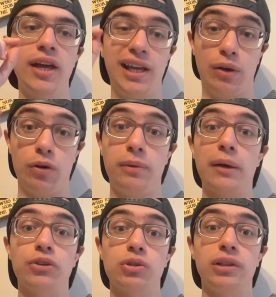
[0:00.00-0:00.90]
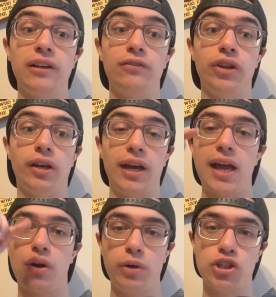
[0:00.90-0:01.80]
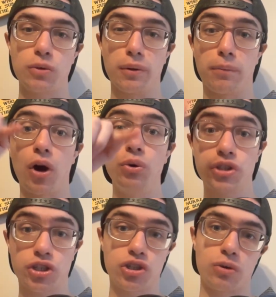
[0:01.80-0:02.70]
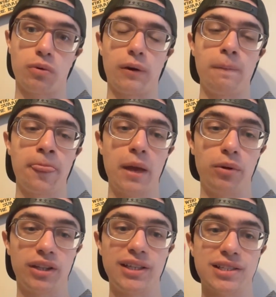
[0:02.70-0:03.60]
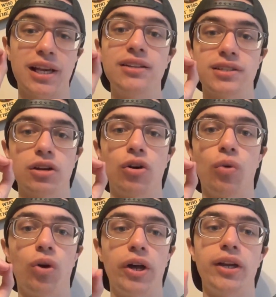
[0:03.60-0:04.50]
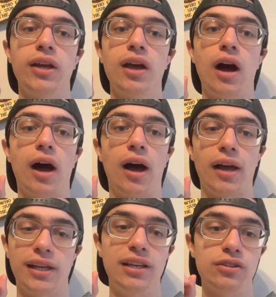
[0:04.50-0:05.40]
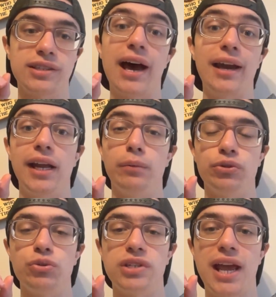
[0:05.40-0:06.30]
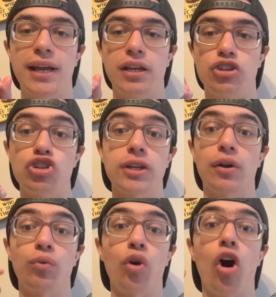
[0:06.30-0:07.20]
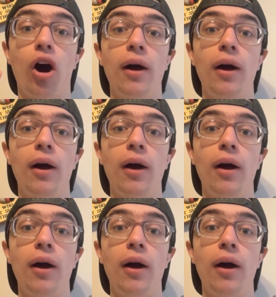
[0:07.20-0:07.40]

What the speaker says: He would be able to live the AoE super post super, but the slot 0 one, he is not able to tank it just like raw